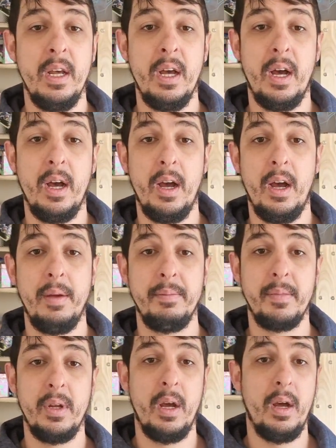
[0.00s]
I'll
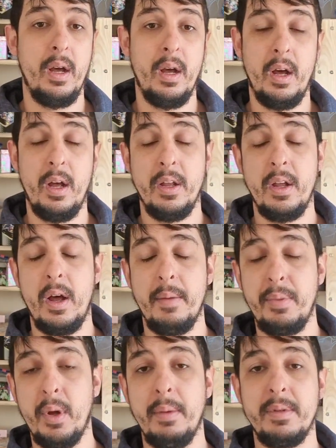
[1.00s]

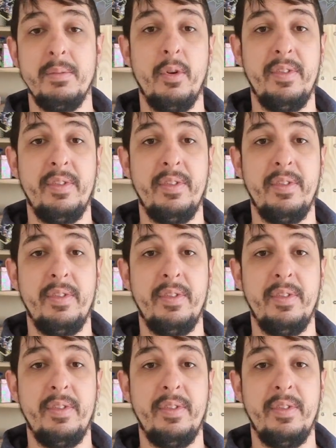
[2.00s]
put up some more